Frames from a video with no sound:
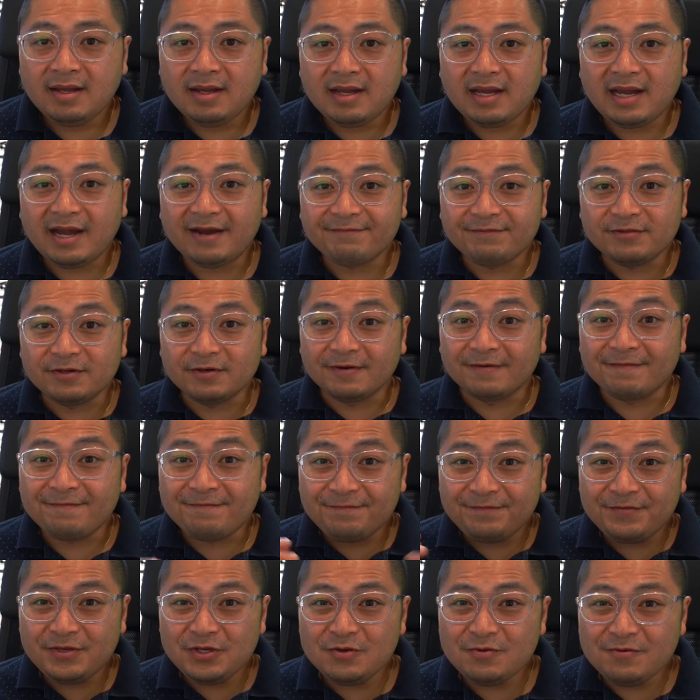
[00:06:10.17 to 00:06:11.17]
After a
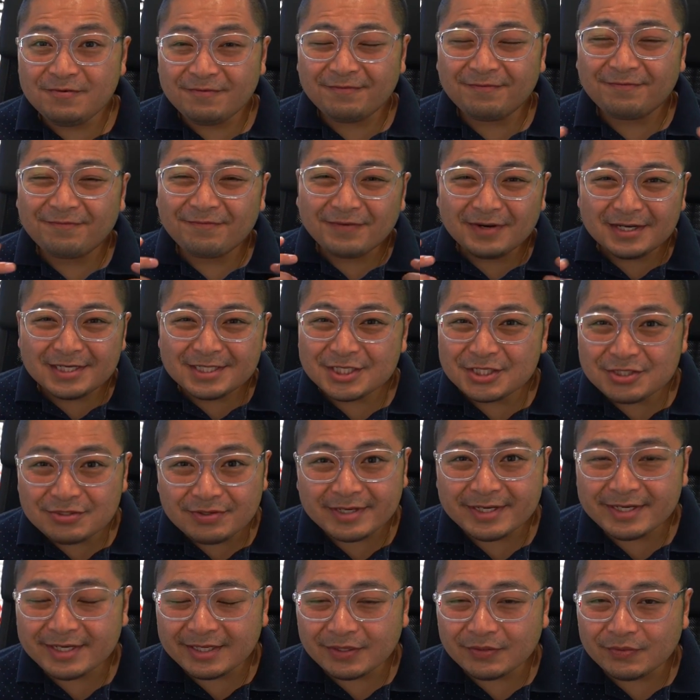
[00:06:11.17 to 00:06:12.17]
few
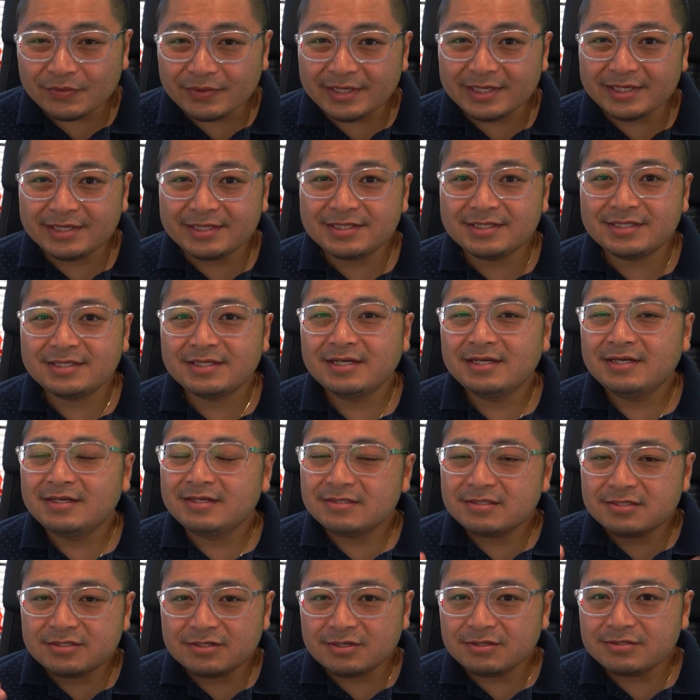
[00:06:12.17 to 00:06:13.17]
frustrating weeks
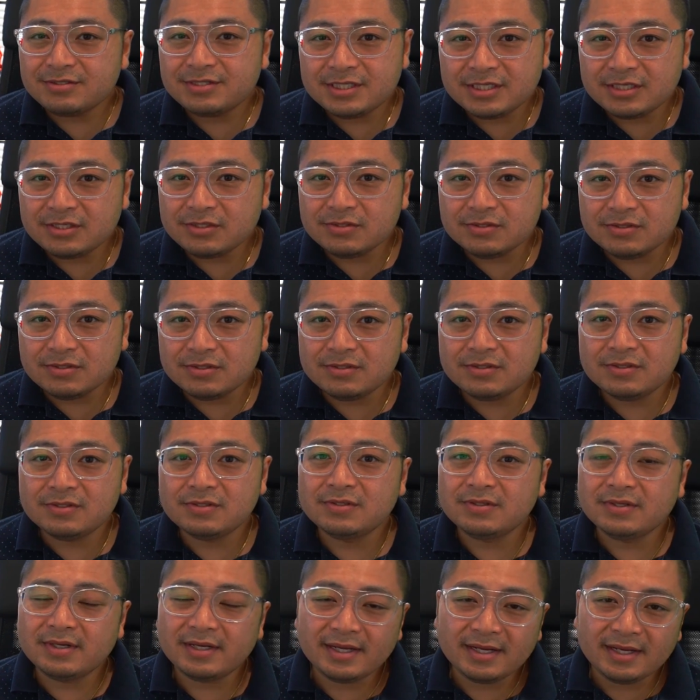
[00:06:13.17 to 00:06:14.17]
searching
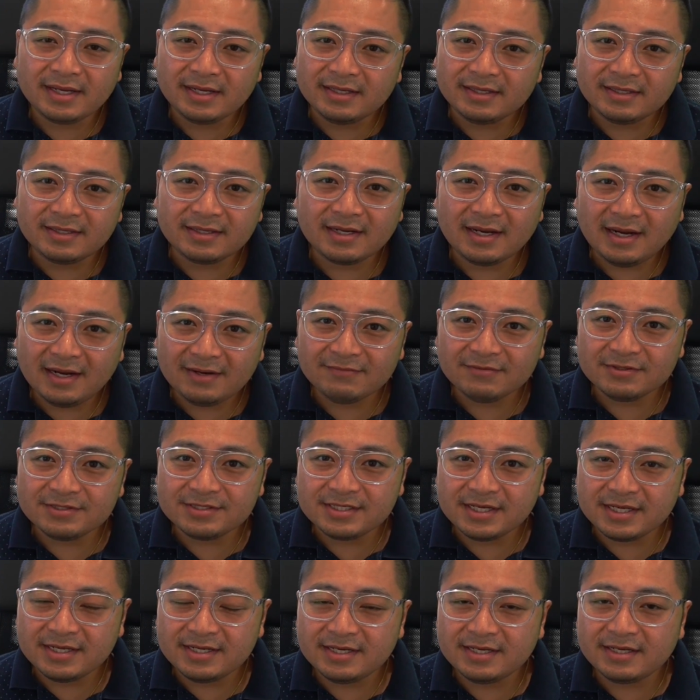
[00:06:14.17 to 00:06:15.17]
Google and
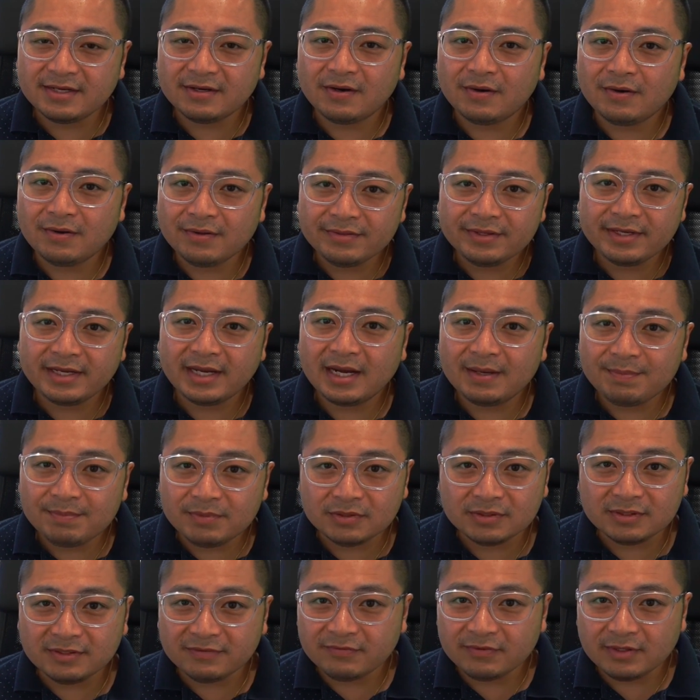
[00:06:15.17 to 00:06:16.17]
conversating on the
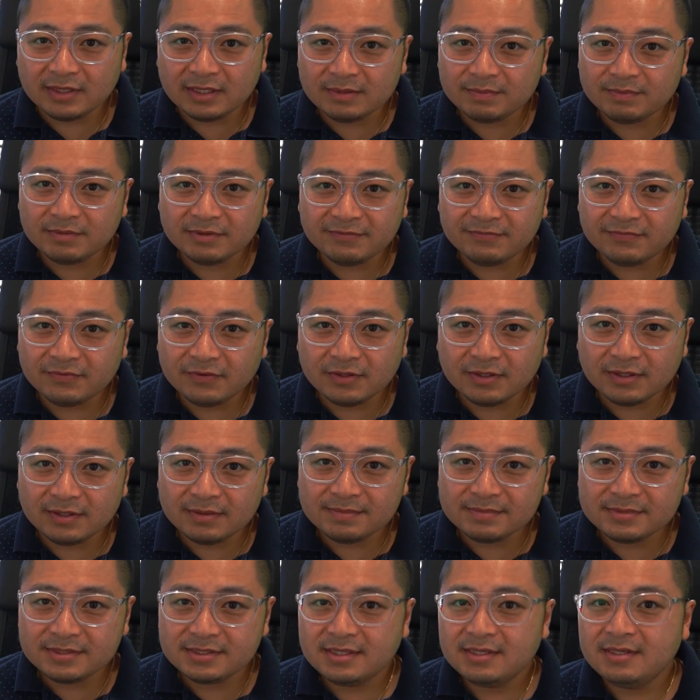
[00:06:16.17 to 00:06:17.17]
Apple developer
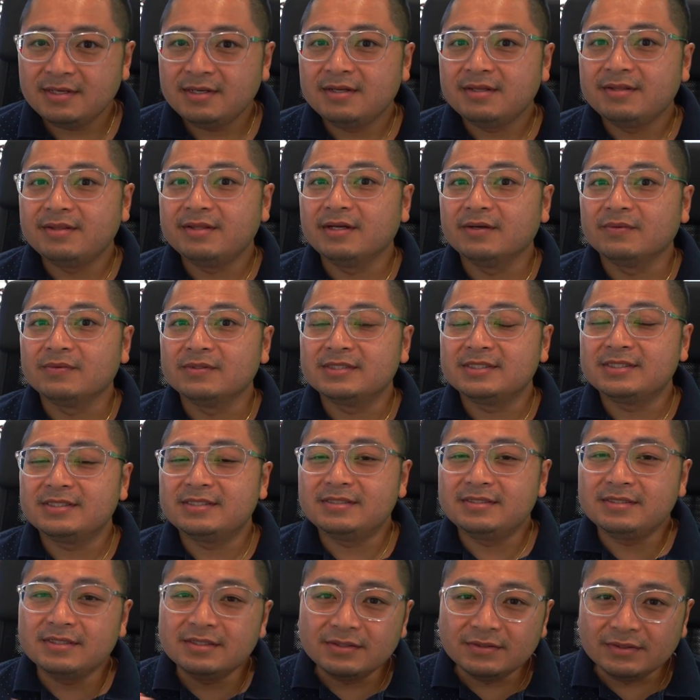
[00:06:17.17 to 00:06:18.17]
forums, there was
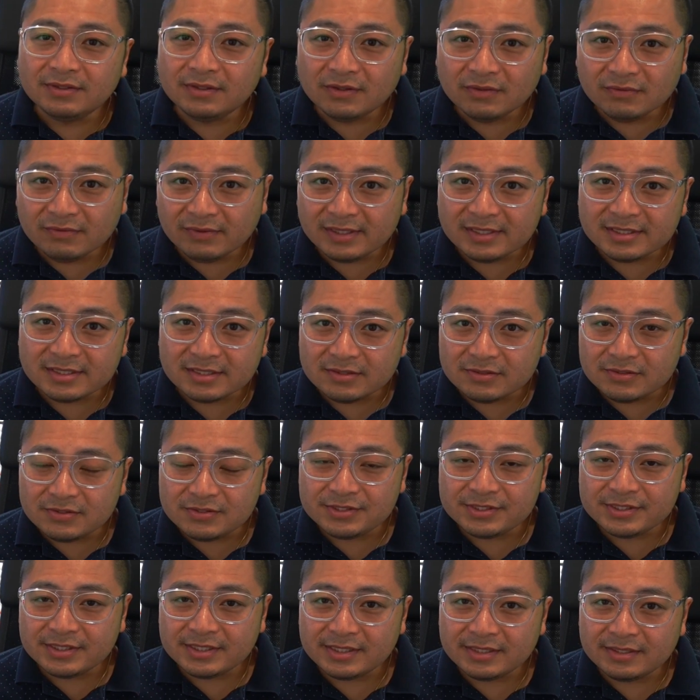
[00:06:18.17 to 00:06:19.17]
still no
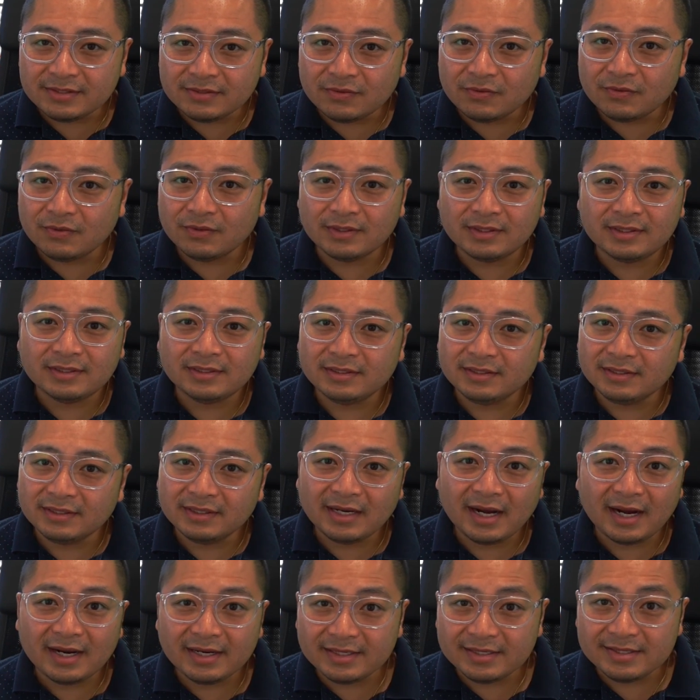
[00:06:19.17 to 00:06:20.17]
resolution or clear
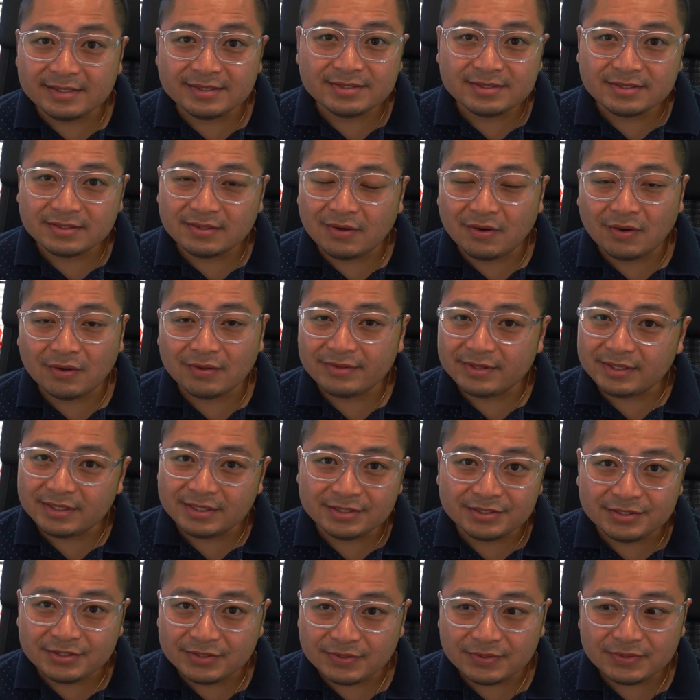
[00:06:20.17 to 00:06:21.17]
guidance on the
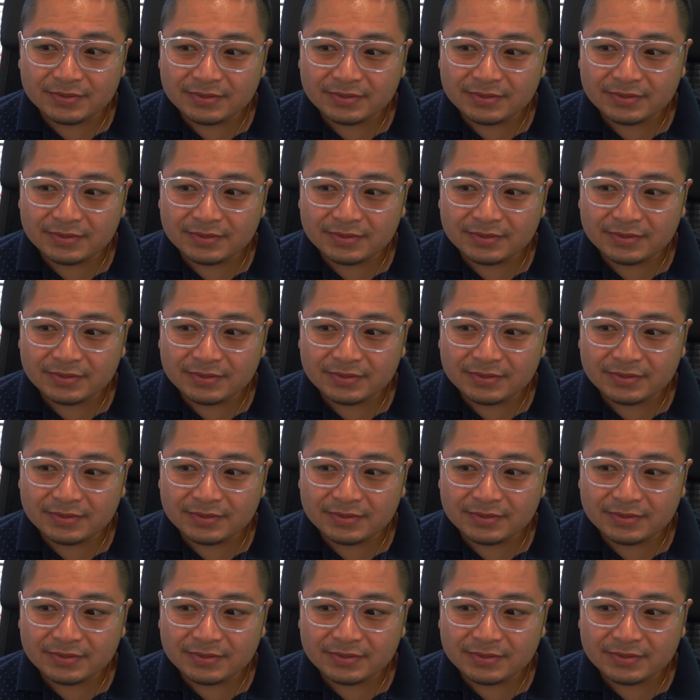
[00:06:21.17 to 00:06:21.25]
issue.